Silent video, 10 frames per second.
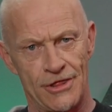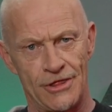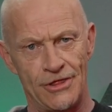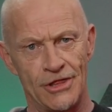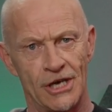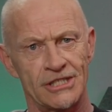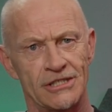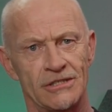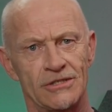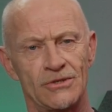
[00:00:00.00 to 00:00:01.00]

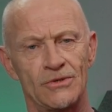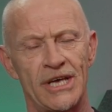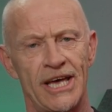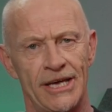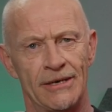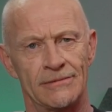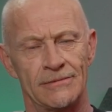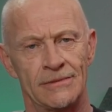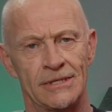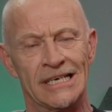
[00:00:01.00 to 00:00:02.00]
not today.
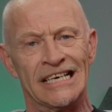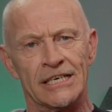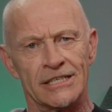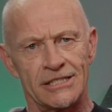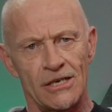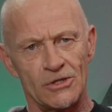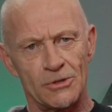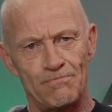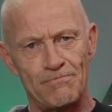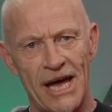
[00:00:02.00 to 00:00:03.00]
So
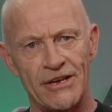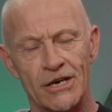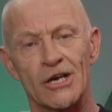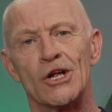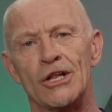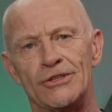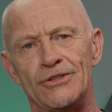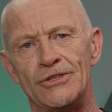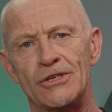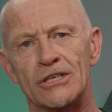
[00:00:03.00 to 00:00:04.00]
it's better
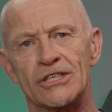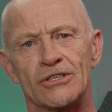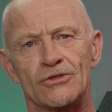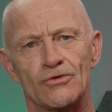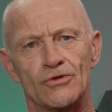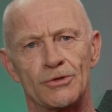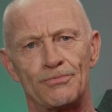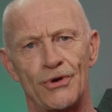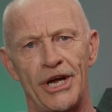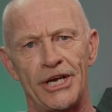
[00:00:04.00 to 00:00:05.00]
not to
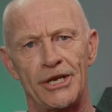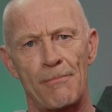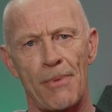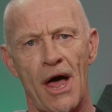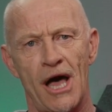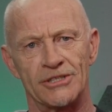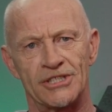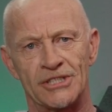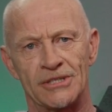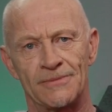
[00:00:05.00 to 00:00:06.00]
spray the
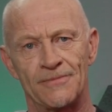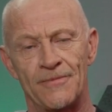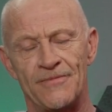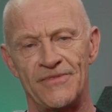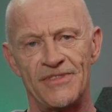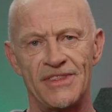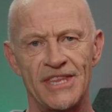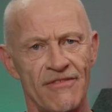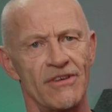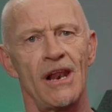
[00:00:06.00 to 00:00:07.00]
plants.
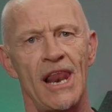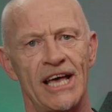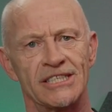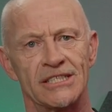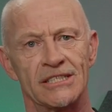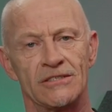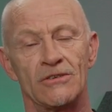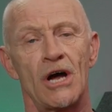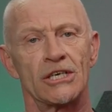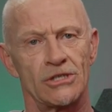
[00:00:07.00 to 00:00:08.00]
Nevertheless,
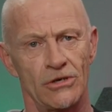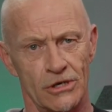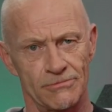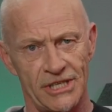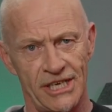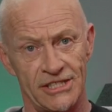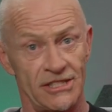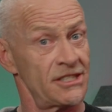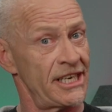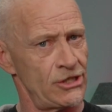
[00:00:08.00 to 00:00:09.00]
there are
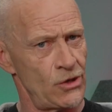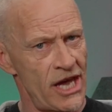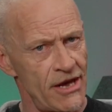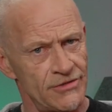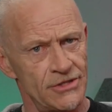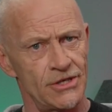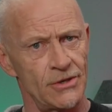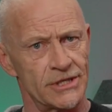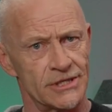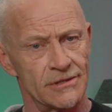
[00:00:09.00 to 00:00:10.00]
circumstances that you have to
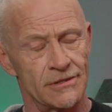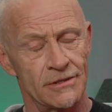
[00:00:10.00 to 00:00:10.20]
do it.